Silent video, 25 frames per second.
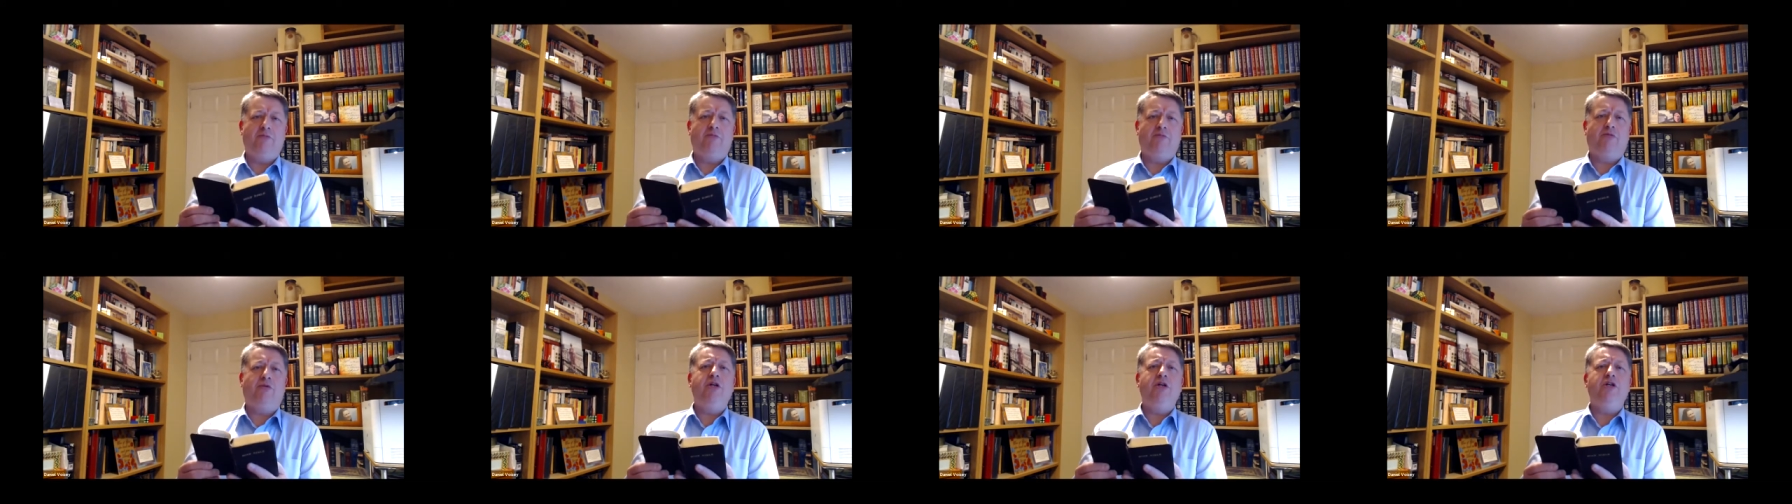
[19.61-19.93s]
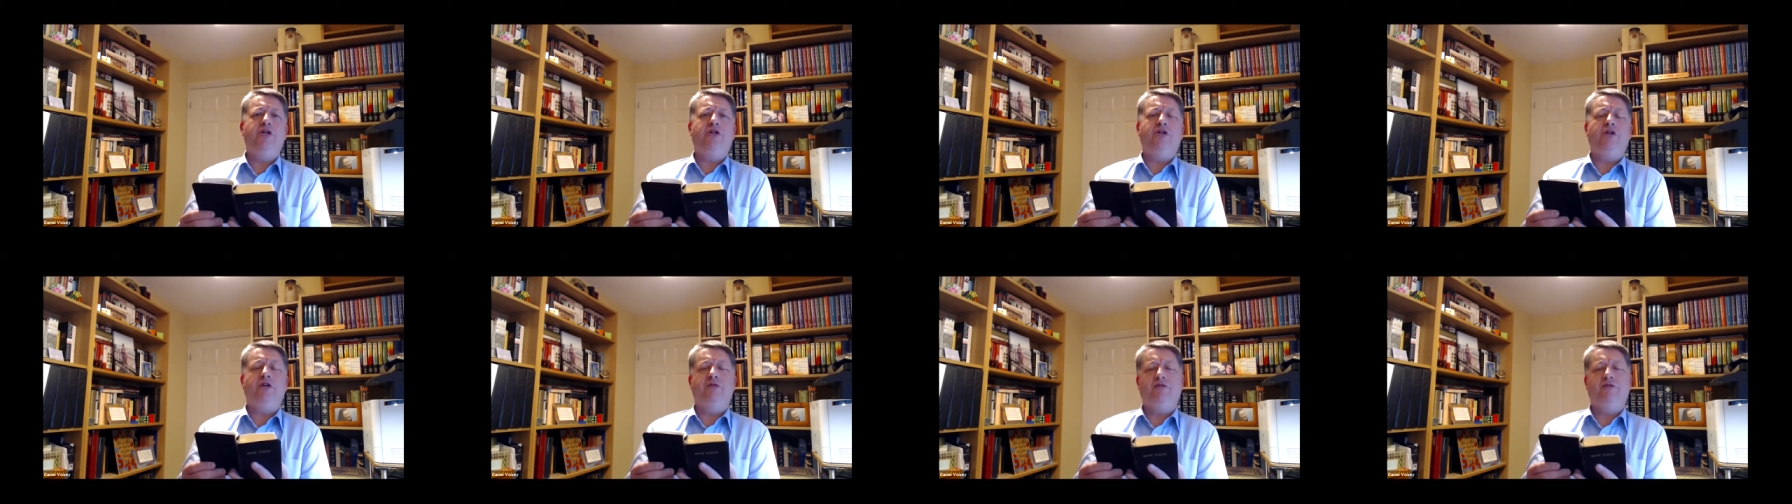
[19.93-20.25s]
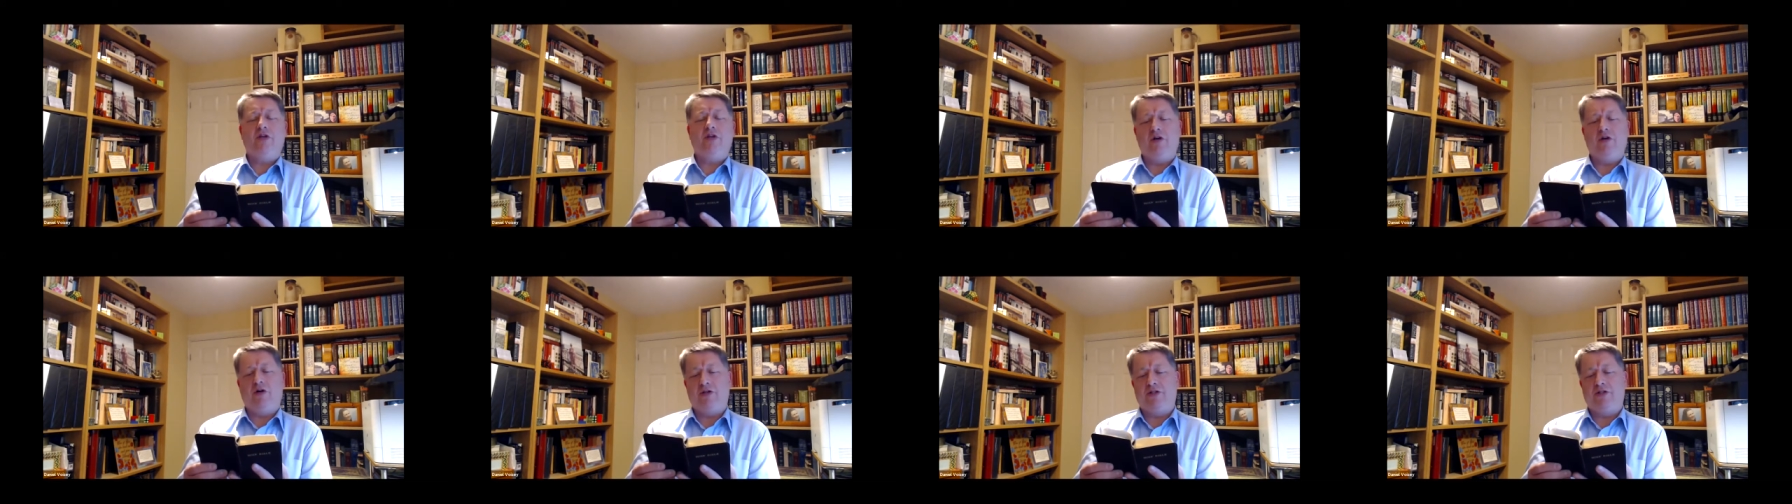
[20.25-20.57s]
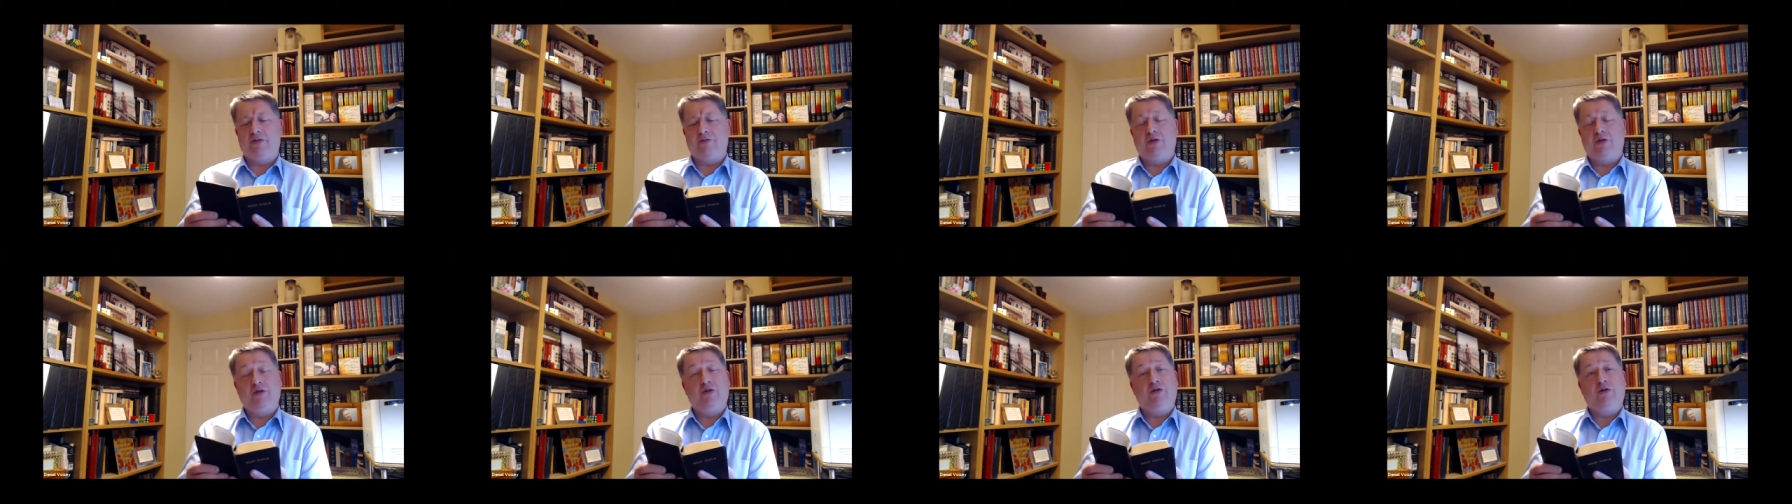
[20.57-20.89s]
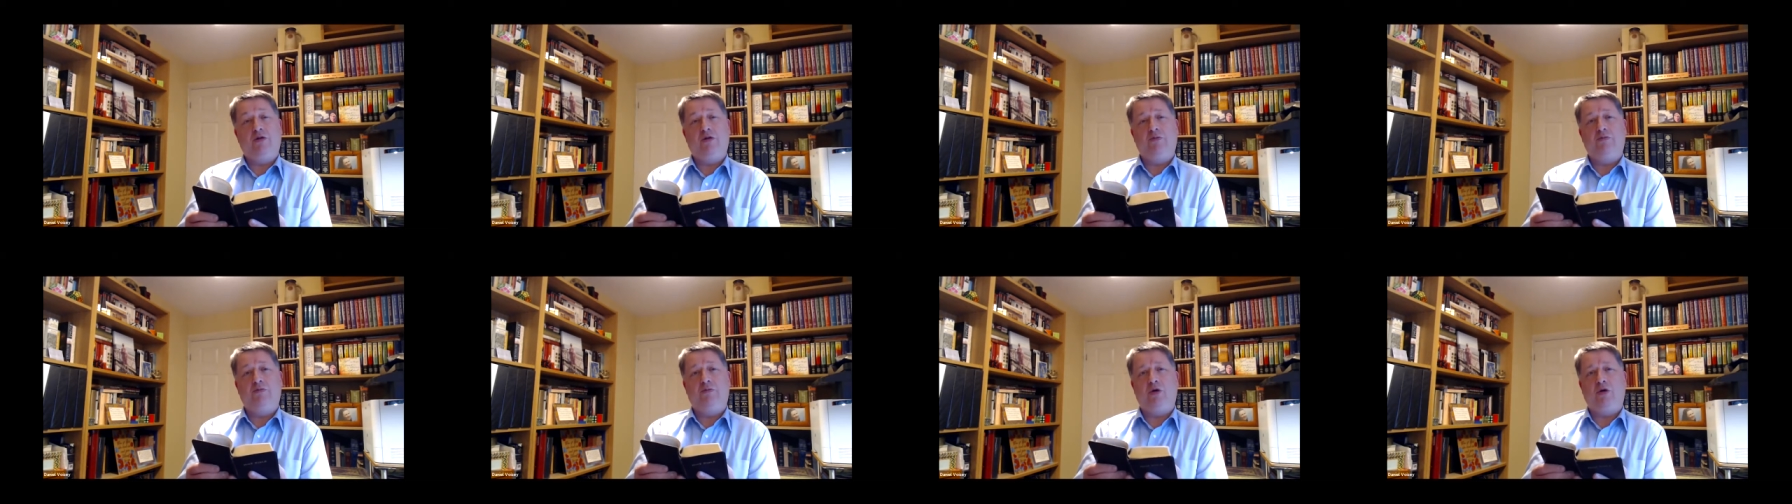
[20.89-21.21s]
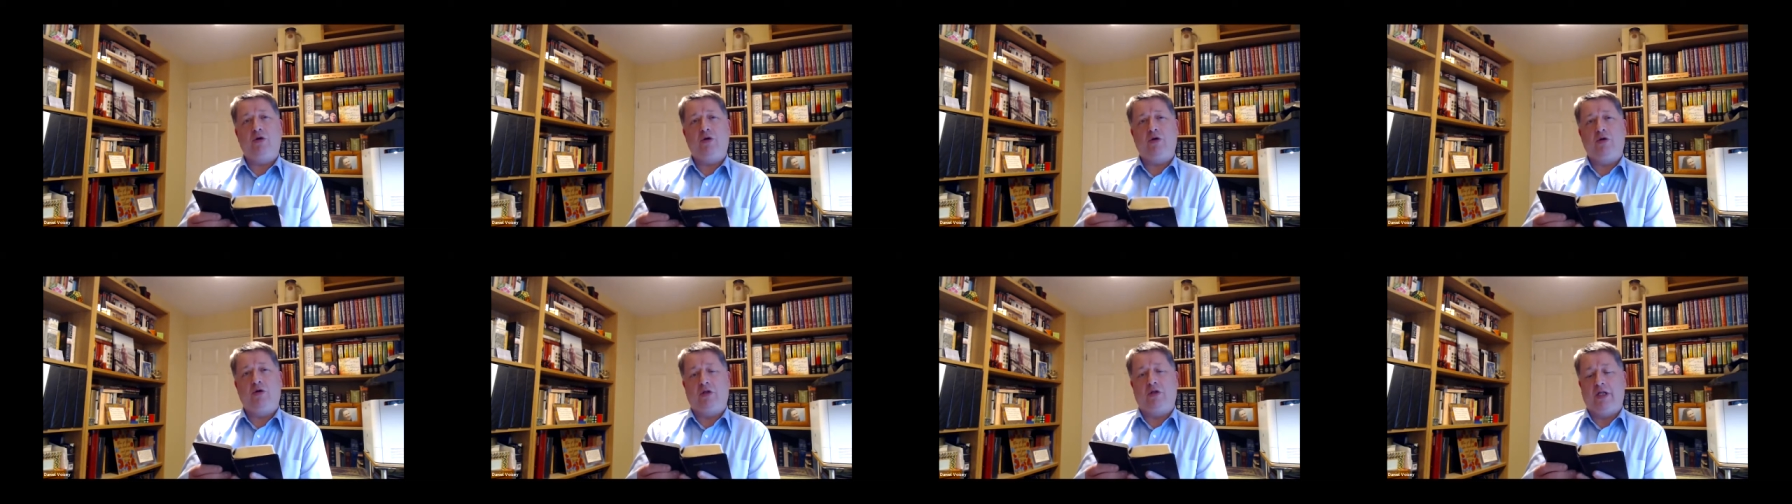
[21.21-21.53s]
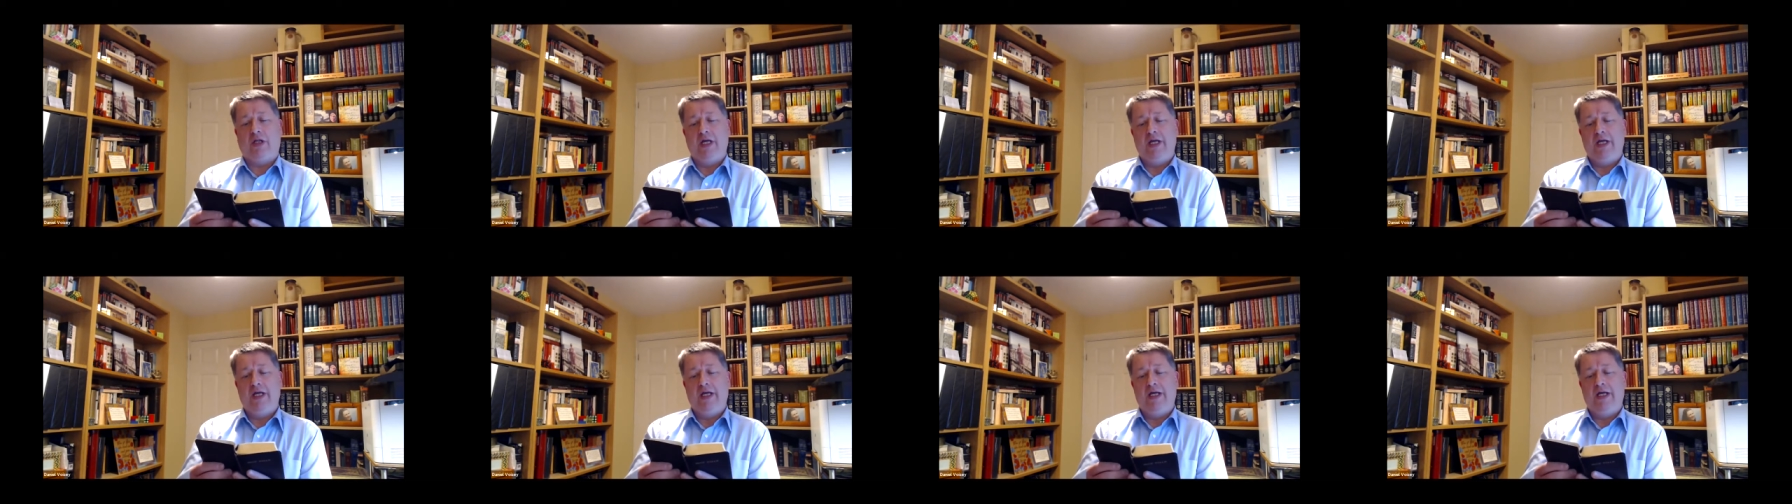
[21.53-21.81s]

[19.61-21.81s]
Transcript: preacher of the gospel called Paul